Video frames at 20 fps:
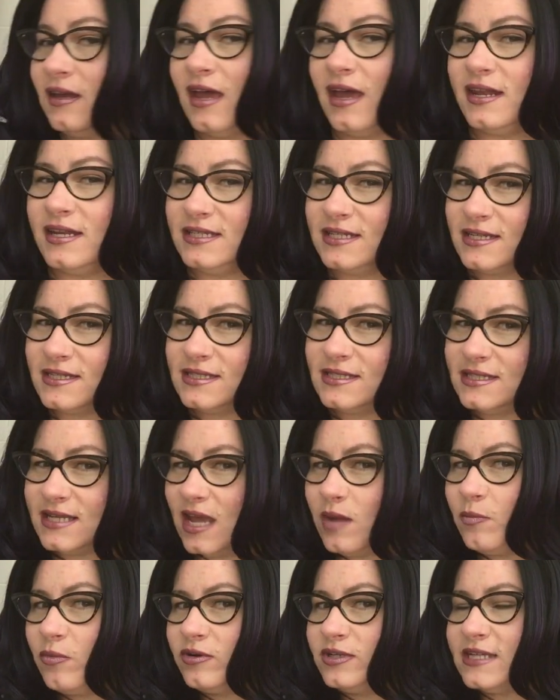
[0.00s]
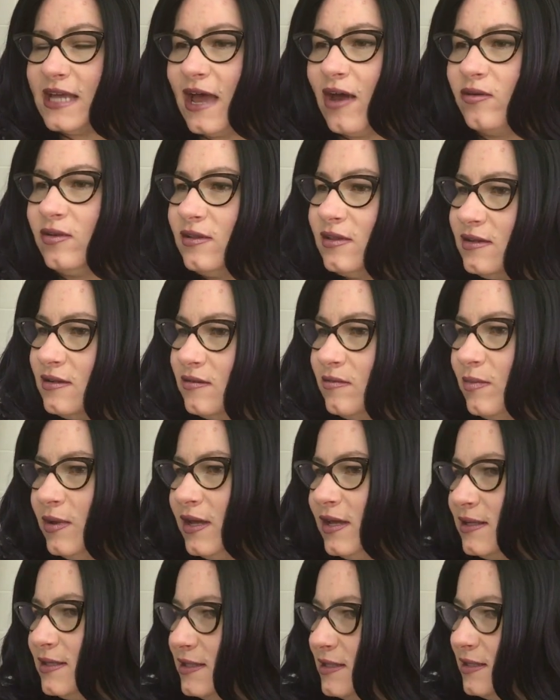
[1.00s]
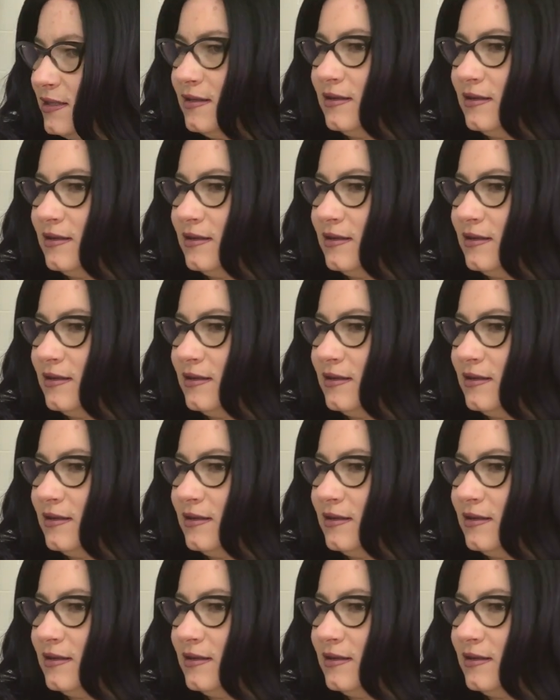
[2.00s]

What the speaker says: and it does taper down a little bit,